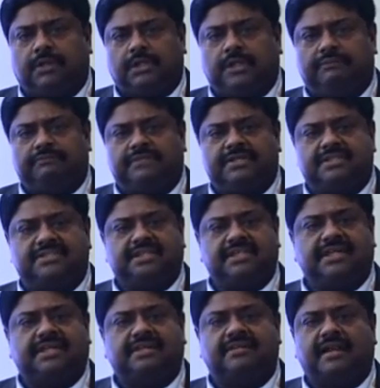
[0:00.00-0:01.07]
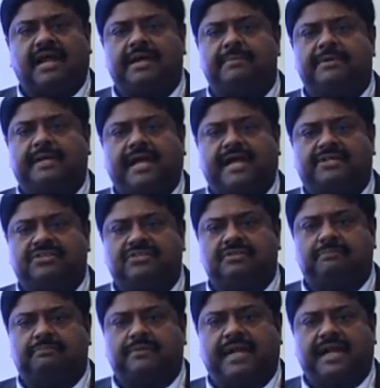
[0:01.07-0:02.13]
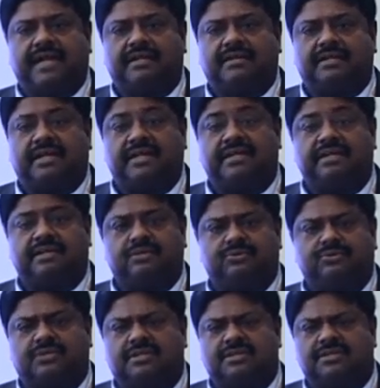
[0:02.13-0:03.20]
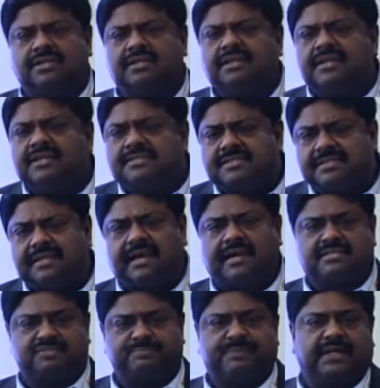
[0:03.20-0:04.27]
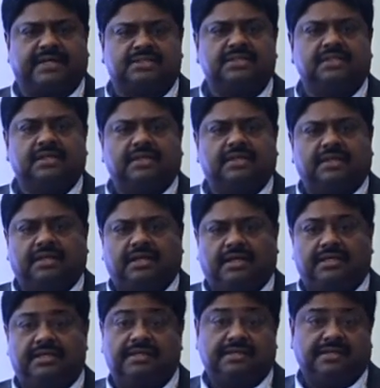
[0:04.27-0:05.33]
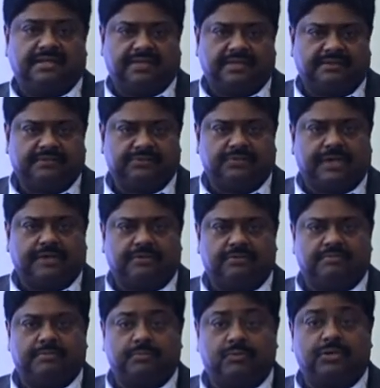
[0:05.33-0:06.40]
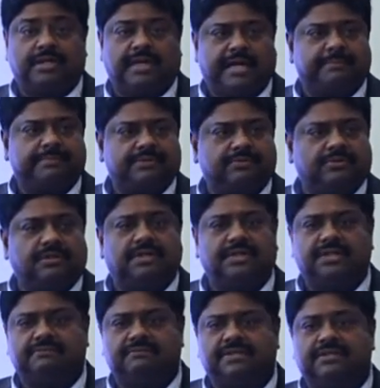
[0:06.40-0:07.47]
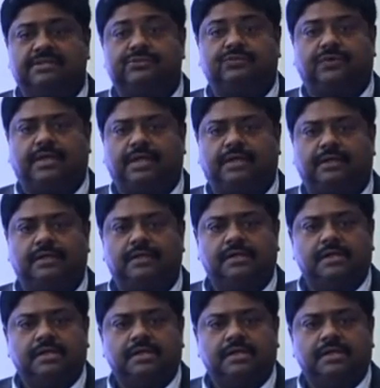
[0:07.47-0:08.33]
if there is any climate action plan getting into the resiliency aspect in India. So I would be more than happy to learn if there is one.